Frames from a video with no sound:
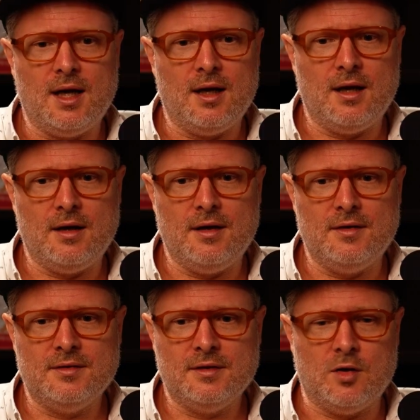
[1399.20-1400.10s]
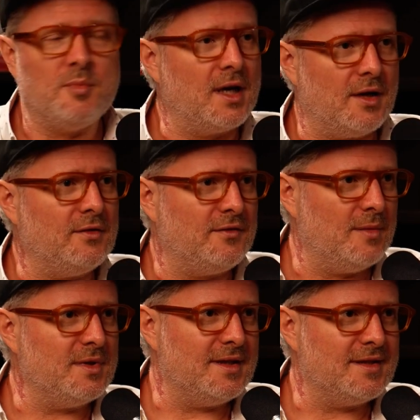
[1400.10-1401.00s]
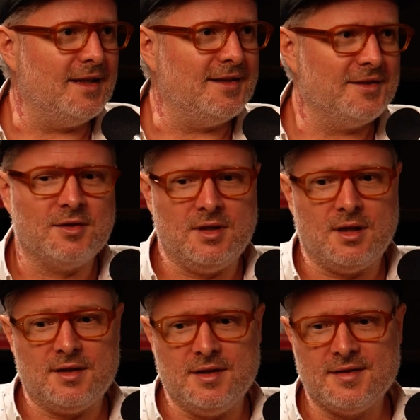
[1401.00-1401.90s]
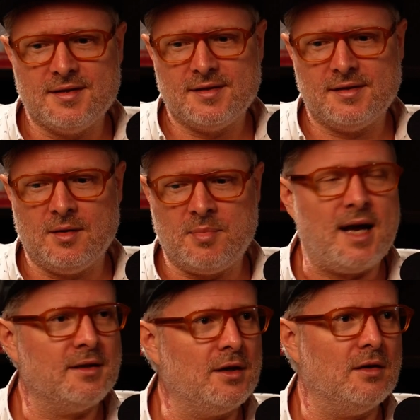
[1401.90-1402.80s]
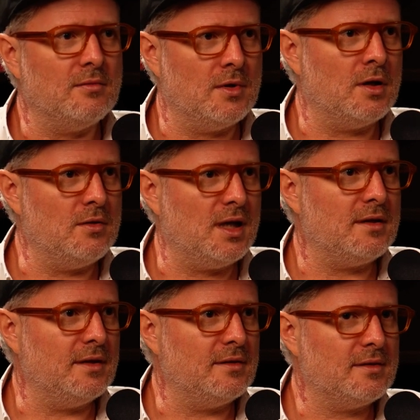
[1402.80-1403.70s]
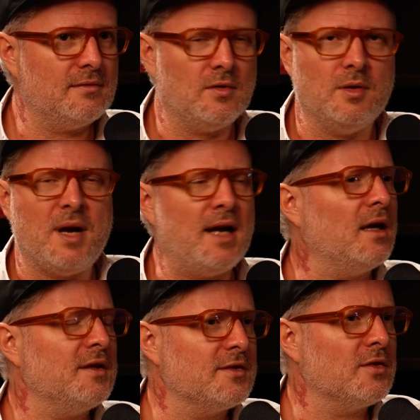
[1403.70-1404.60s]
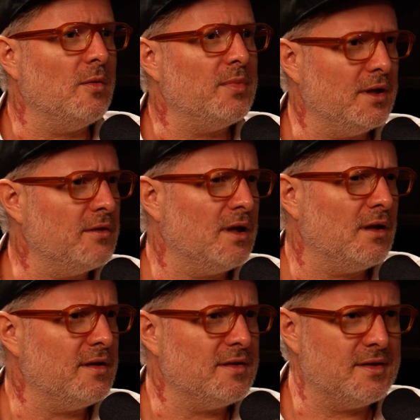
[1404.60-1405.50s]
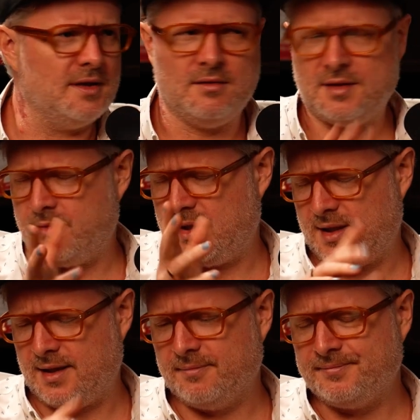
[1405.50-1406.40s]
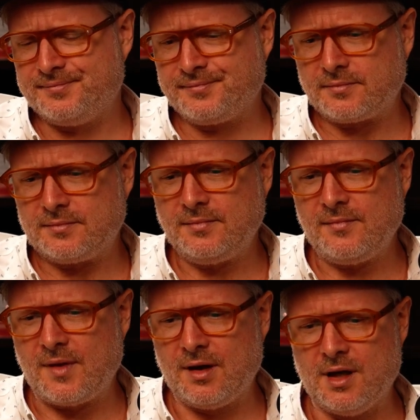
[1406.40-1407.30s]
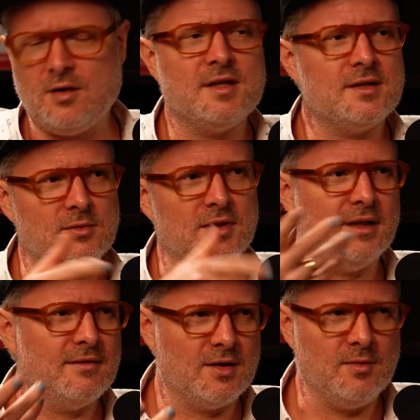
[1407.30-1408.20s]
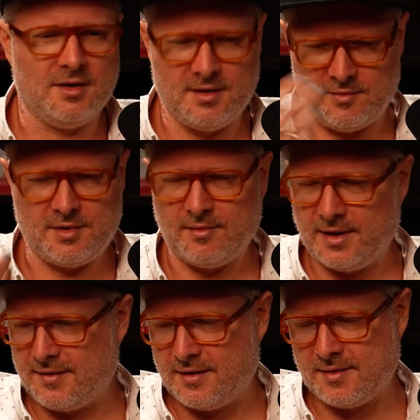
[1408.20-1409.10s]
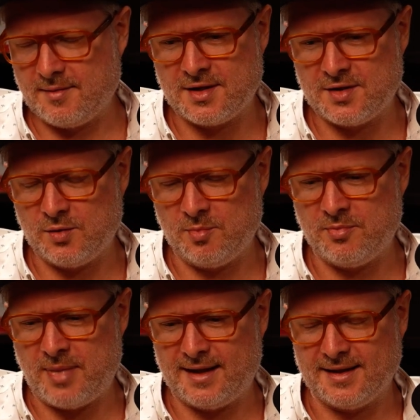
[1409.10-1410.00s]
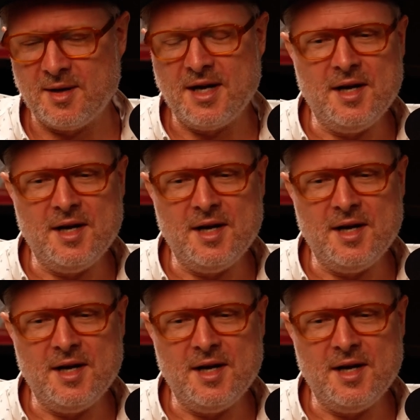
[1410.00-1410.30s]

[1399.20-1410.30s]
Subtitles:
And, Picasso famously said, a good artist or a bad artist copy, a good artist steal, or something like that. No, I stole that quote in the wrong way. So I stole badly.